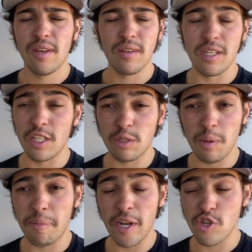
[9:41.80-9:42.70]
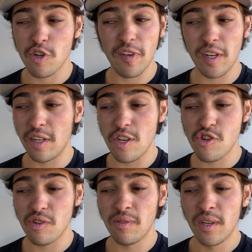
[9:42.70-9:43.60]
He needs to be benched, Fan
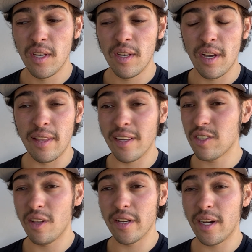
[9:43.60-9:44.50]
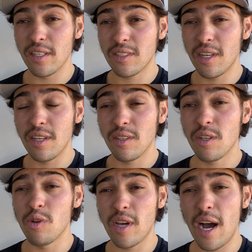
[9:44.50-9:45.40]
Nation. And that's all I got to say.
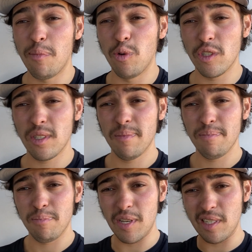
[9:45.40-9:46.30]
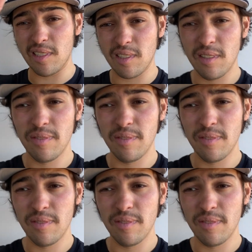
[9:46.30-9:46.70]
Go Cowboys. Peace.